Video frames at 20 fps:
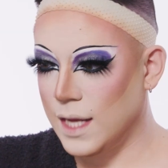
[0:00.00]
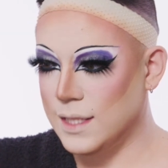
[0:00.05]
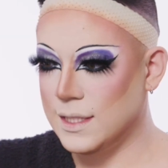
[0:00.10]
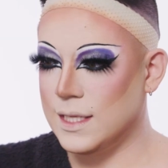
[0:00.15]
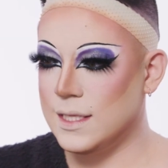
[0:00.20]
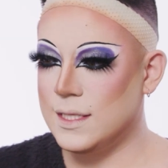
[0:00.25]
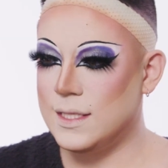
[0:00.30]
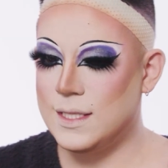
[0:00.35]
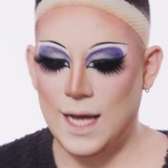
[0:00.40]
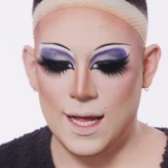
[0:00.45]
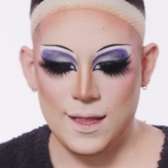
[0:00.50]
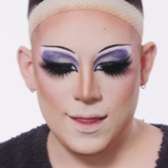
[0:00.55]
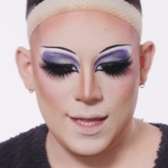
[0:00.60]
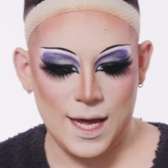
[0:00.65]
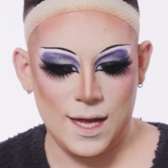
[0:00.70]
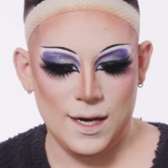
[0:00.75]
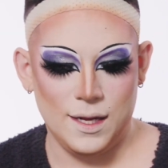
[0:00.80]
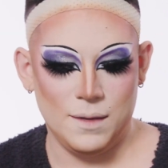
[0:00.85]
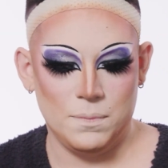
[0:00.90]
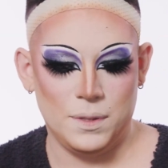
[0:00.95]
And to set
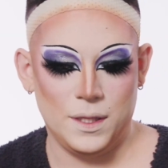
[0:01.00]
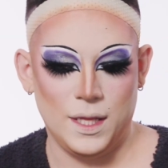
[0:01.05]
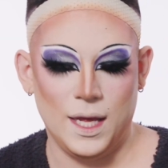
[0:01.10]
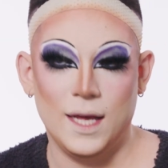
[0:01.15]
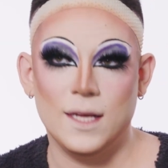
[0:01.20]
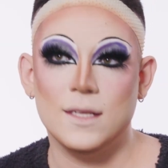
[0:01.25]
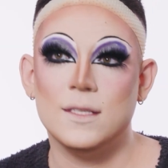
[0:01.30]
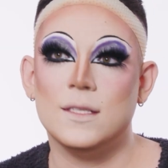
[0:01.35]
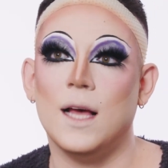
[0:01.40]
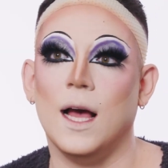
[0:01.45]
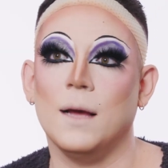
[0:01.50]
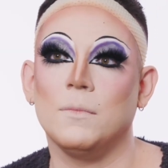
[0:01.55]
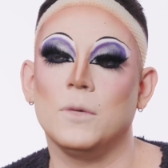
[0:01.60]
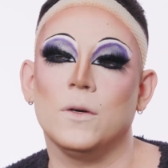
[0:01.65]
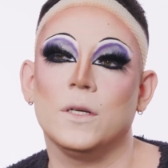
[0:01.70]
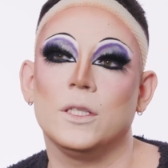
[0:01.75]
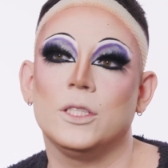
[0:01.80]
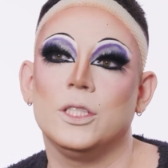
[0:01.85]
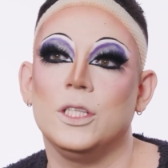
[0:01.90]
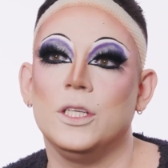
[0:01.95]
that in place, I'm
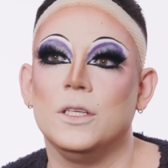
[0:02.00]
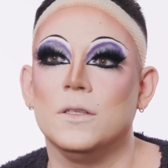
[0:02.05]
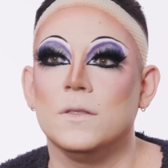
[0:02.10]
going to